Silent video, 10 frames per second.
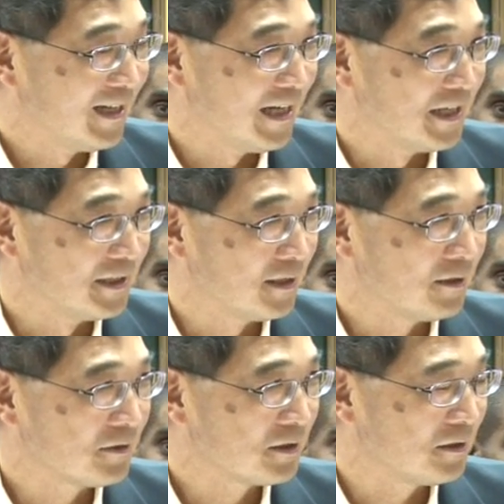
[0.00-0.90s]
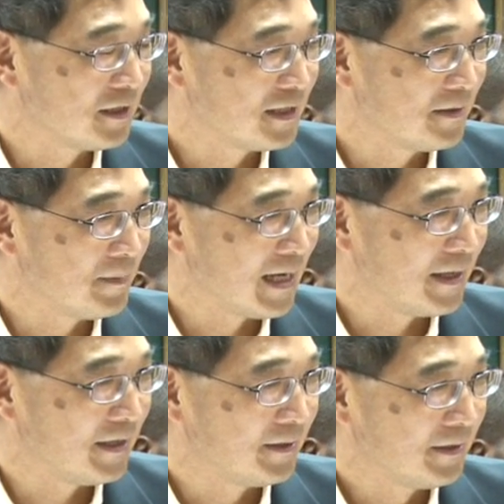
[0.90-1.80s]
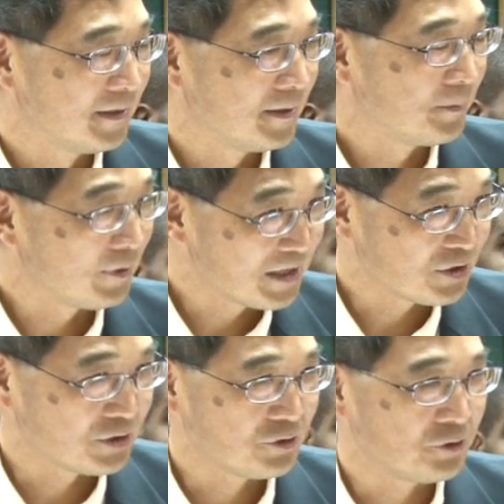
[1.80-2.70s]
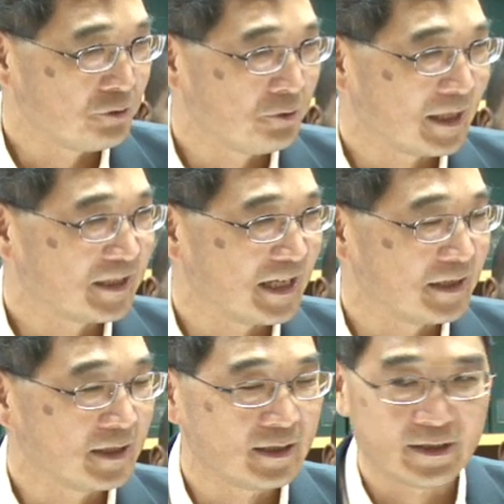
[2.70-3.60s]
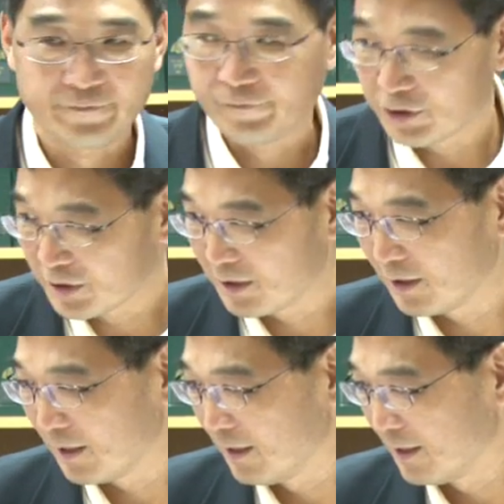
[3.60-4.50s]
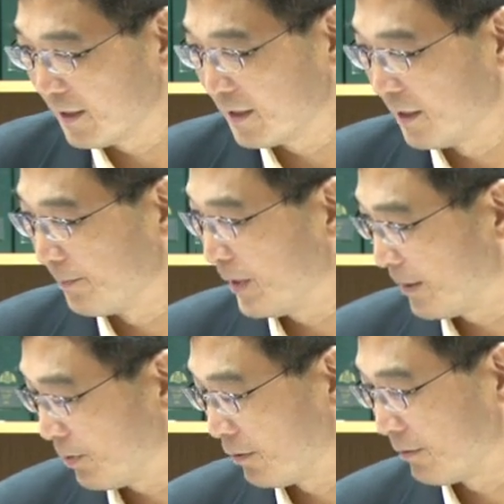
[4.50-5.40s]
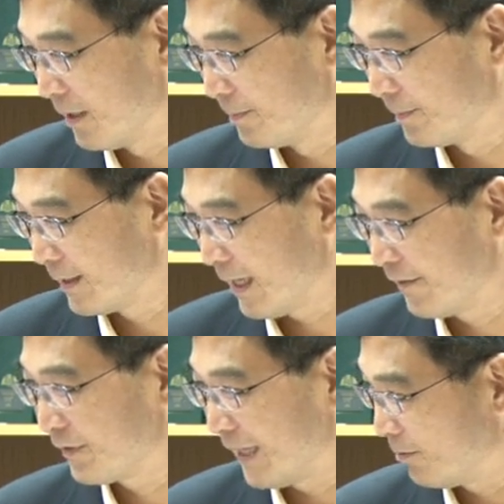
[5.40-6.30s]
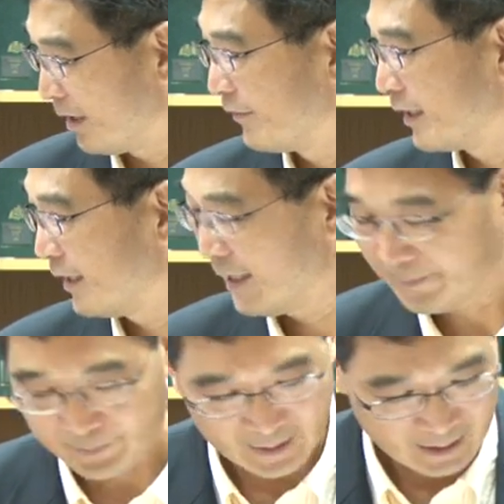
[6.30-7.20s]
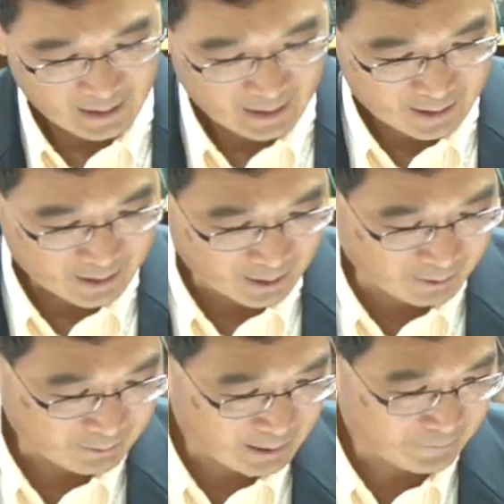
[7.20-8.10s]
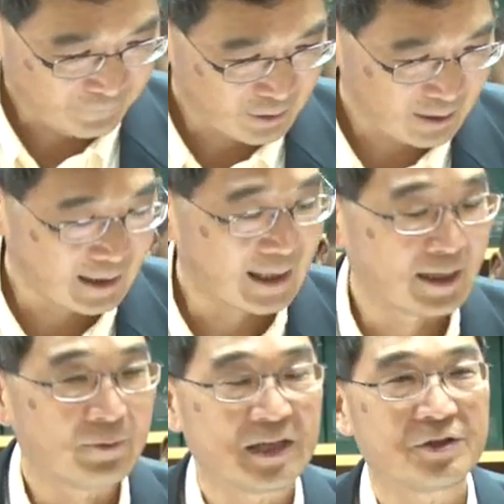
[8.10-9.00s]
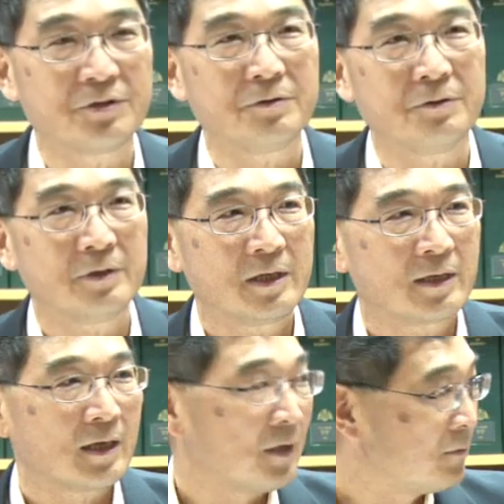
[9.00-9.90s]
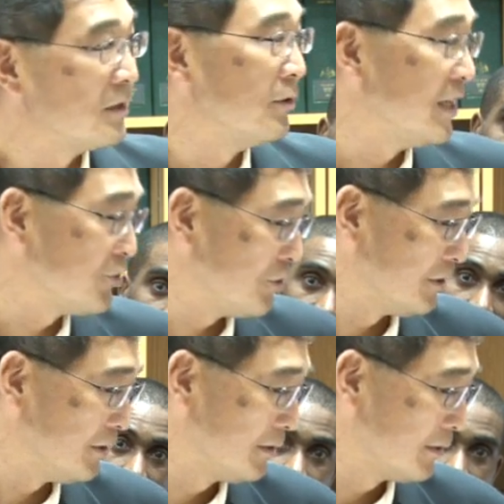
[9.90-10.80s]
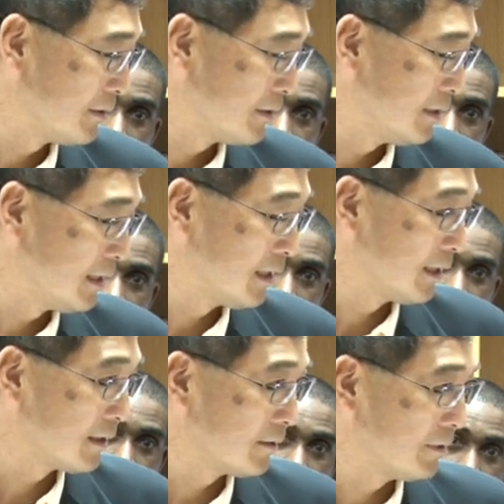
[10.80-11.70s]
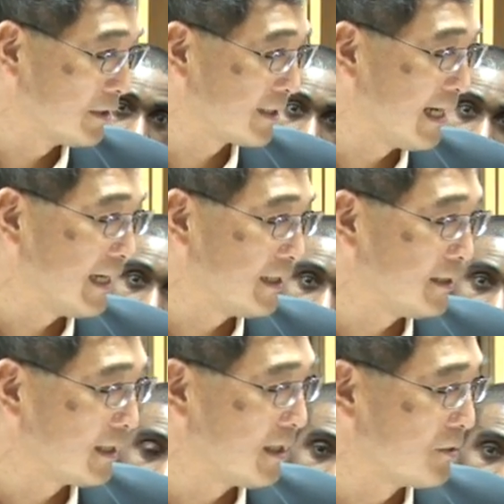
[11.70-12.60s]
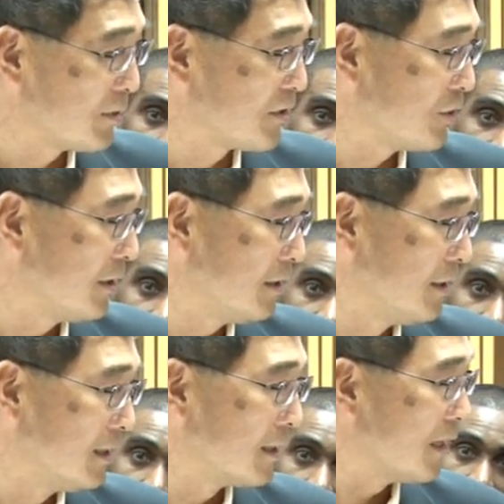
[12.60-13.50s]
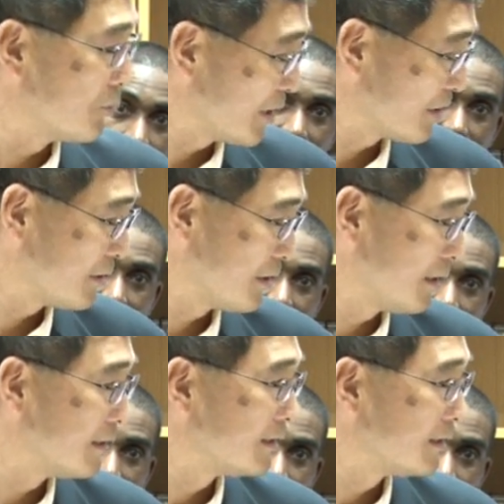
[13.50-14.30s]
And also it's my pleasure to attend the first the big program after I arrived here. So the first I want to congratulate that will sign the construction contract